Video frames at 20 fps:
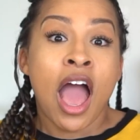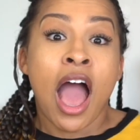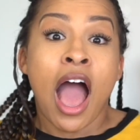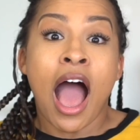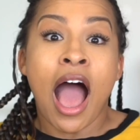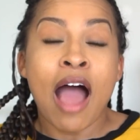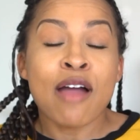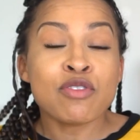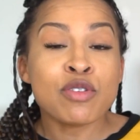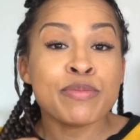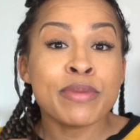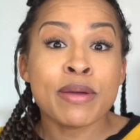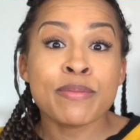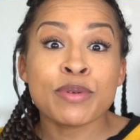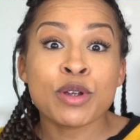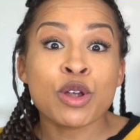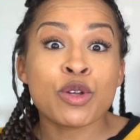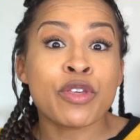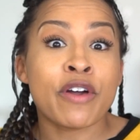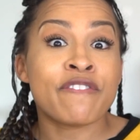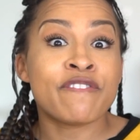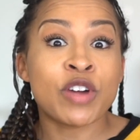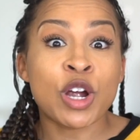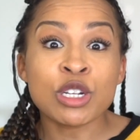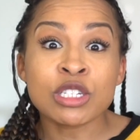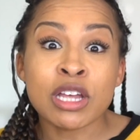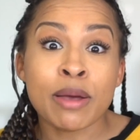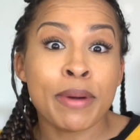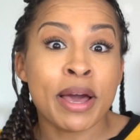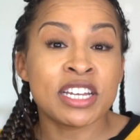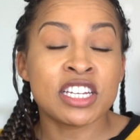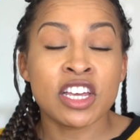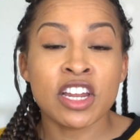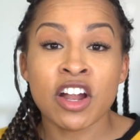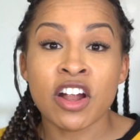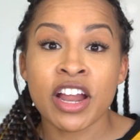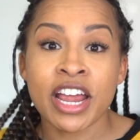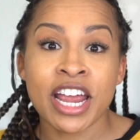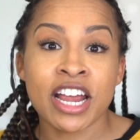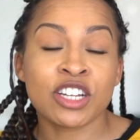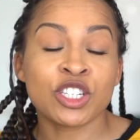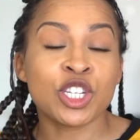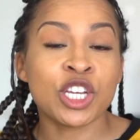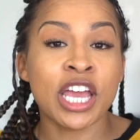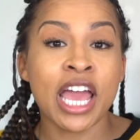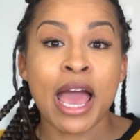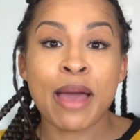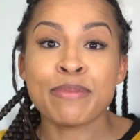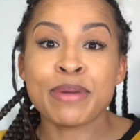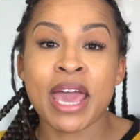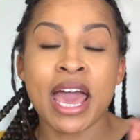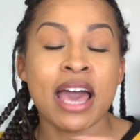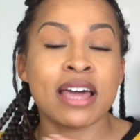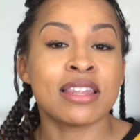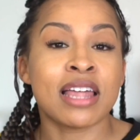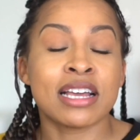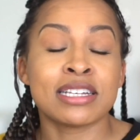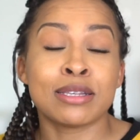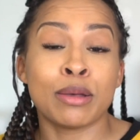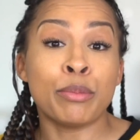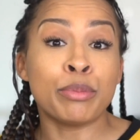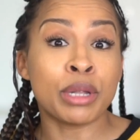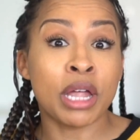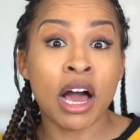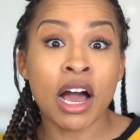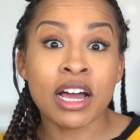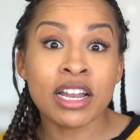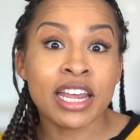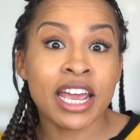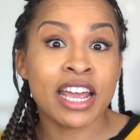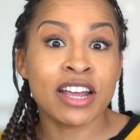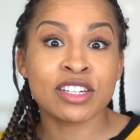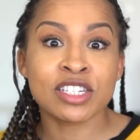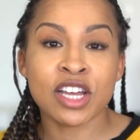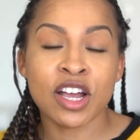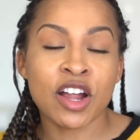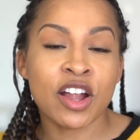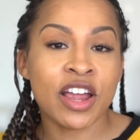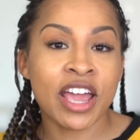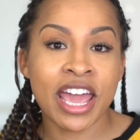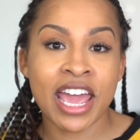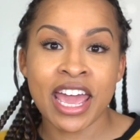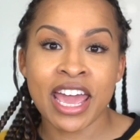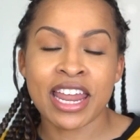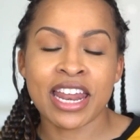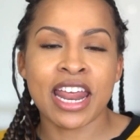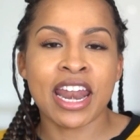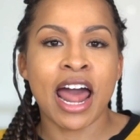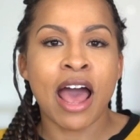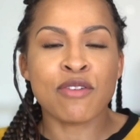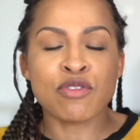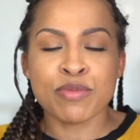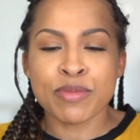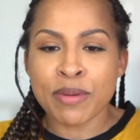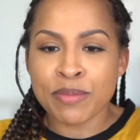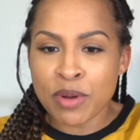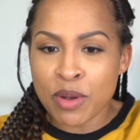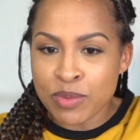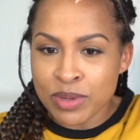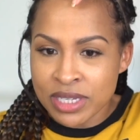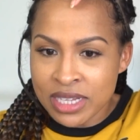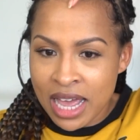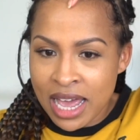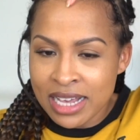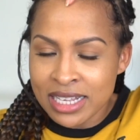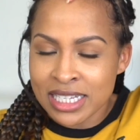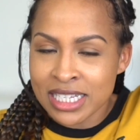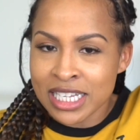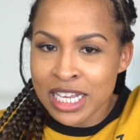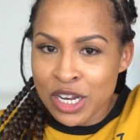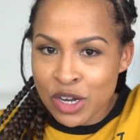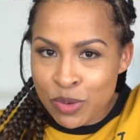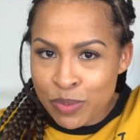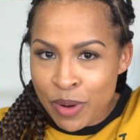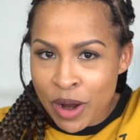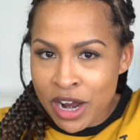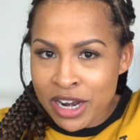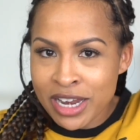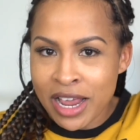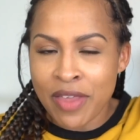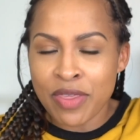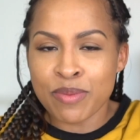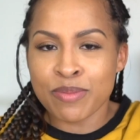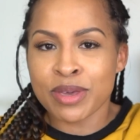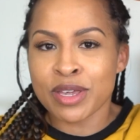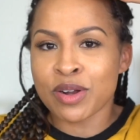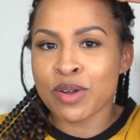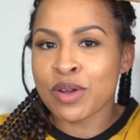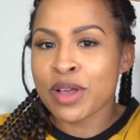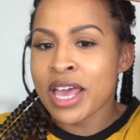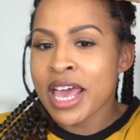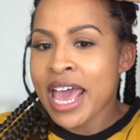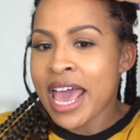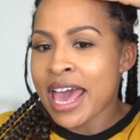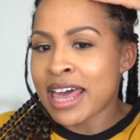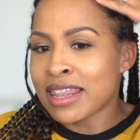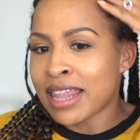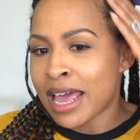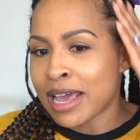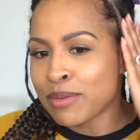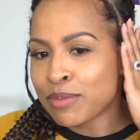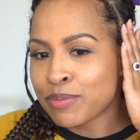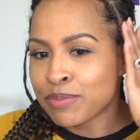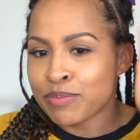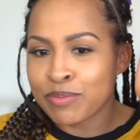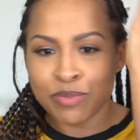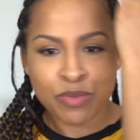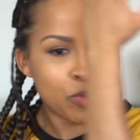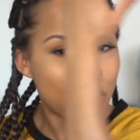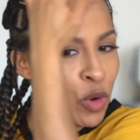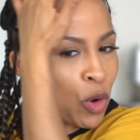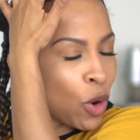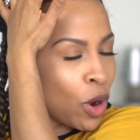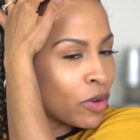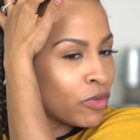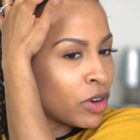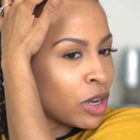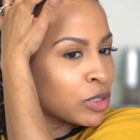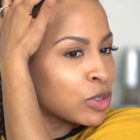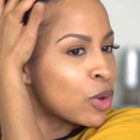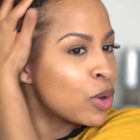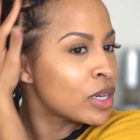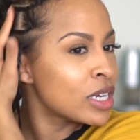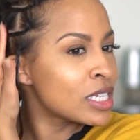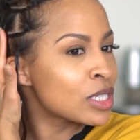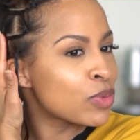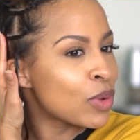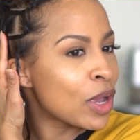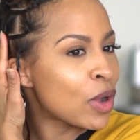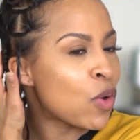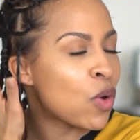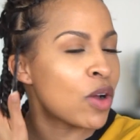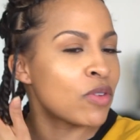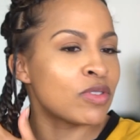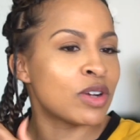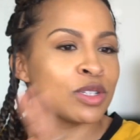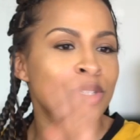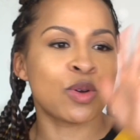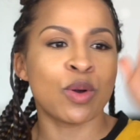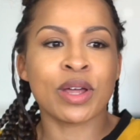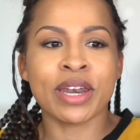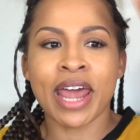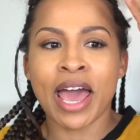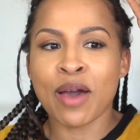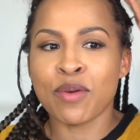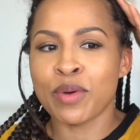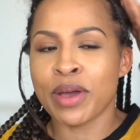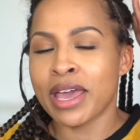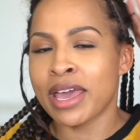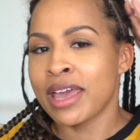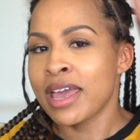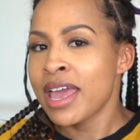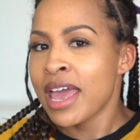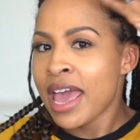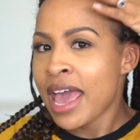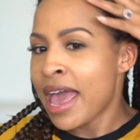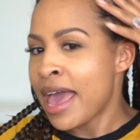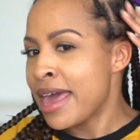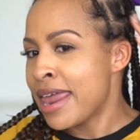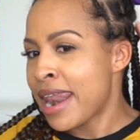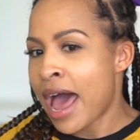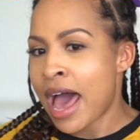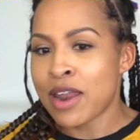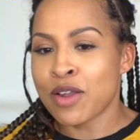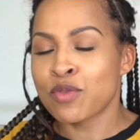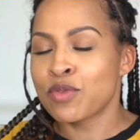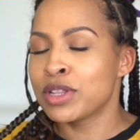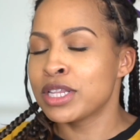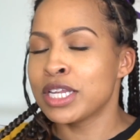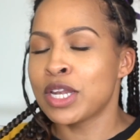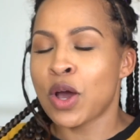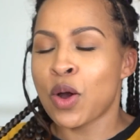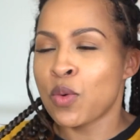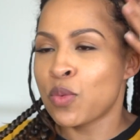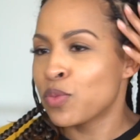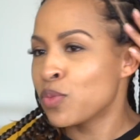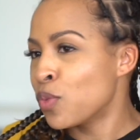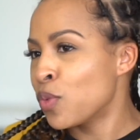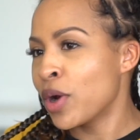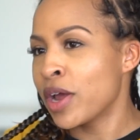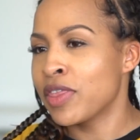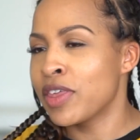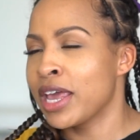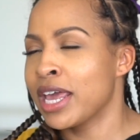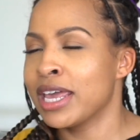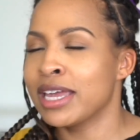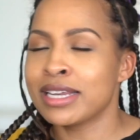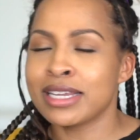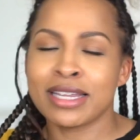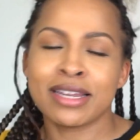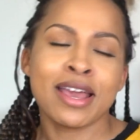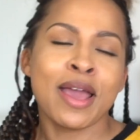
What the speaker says: I remember the first time I did her hair, she had me add like some blonde hair to her head, and I remember it was like center part down the middle and like cornrows going this way, cornrows going that way, and I don't really know where they ended.